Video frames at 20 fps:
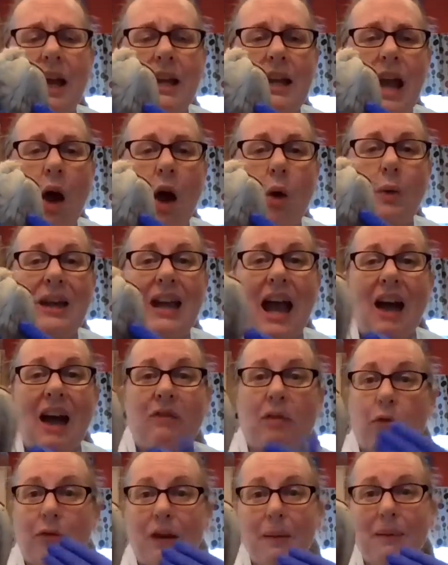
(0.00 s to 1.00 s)
Now we have
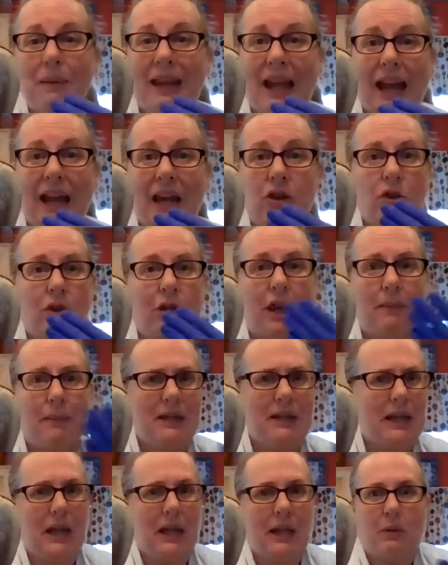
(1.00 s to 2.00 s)
a rib cage. You're like,
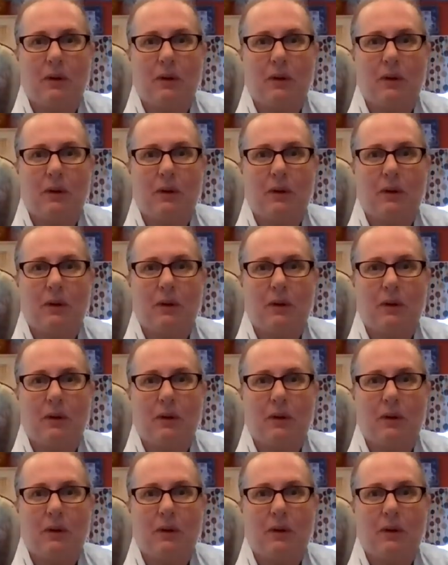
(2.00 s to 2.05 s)
Miss Hanley,